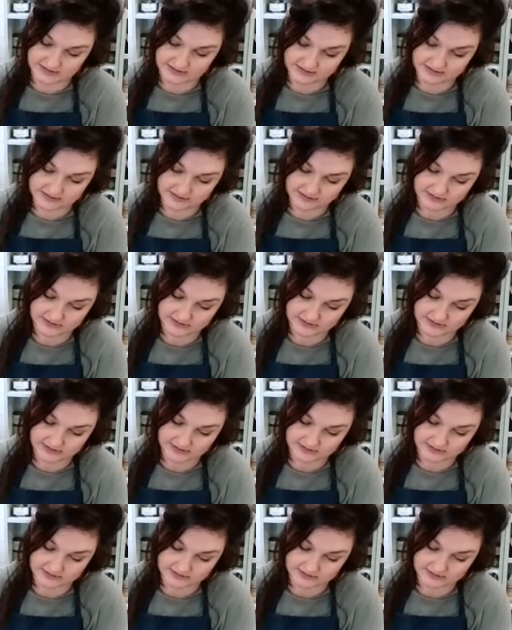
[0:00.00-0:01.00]

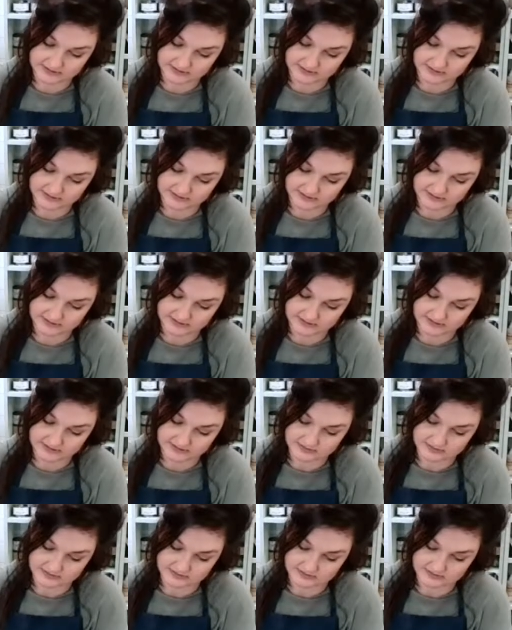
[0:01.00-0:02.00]

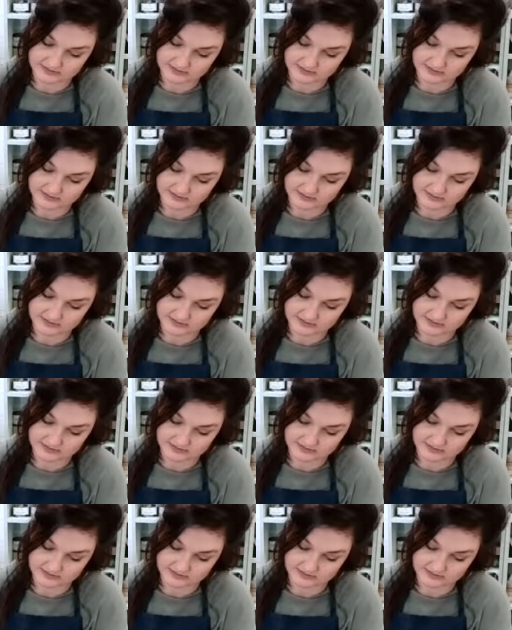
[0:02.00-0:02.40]
No one is speaking in this clip.